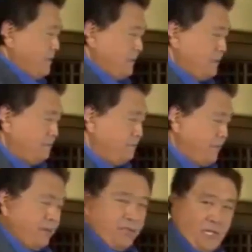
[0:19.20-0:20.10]
business,
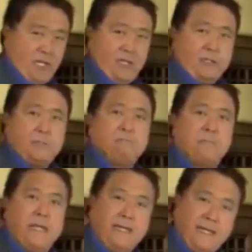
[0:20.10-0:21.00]
there's E's,
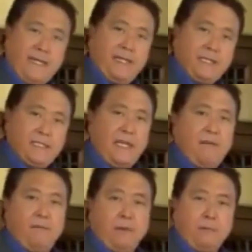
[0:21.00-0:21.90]
and E's
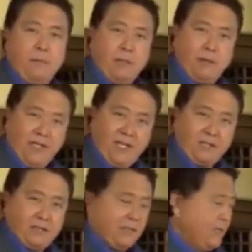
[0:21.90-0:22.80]
stand for
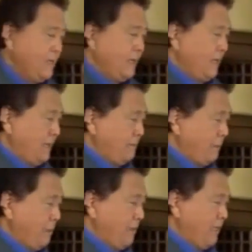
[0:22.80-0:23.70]
employees. An
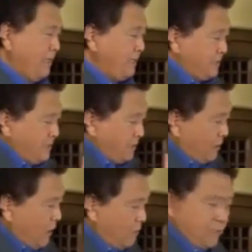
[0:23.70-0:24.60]
employee, he says, you can
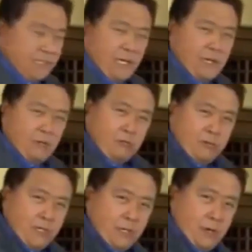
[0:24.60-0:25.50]
always tell
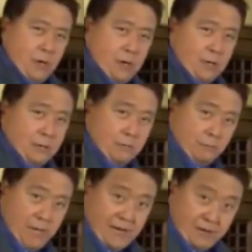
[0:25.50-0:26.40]
who they are
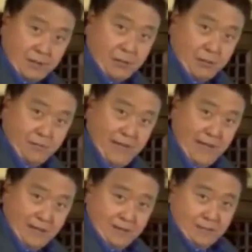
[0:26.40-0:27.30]
by their core
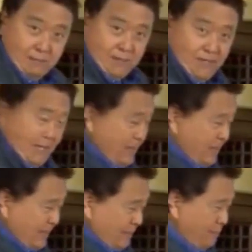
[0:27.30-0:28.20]
values. And what the
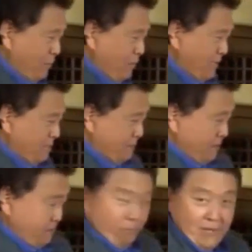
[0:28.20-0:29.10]
employee,
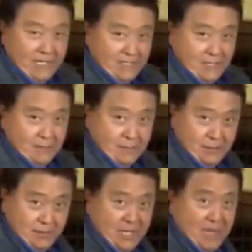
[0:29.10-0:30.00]
whether the president or
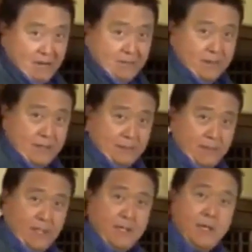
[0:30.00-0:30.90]
the janitor of a
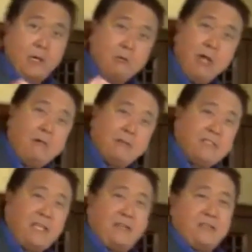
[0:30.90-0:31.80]
company, will always
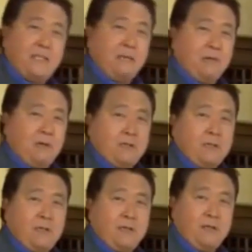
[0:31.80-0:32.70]
say the same words.
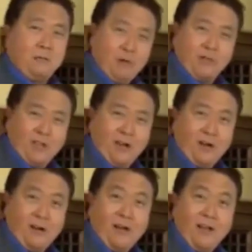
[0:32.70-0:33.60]
The words
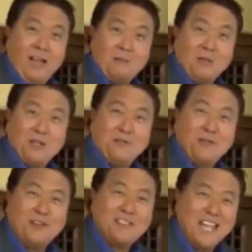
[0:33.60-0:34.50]
are, I'm looking
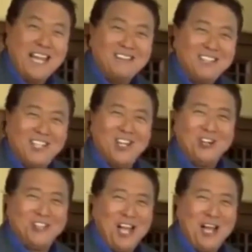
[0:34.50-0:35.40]
for a safe,
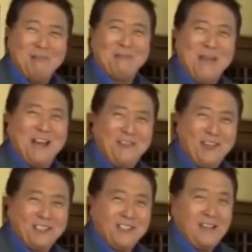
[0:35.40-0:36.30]
secure job with
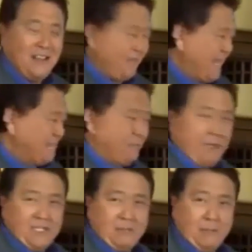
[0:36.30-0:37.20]
benefits. That's what
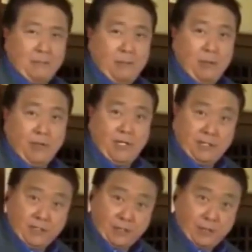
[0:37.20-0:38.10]
makes them an employee,
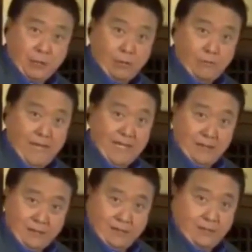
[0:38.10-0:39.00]
because their core
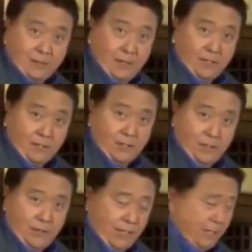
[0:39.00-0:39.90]
values are
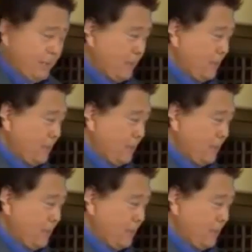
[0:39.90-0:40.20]
security.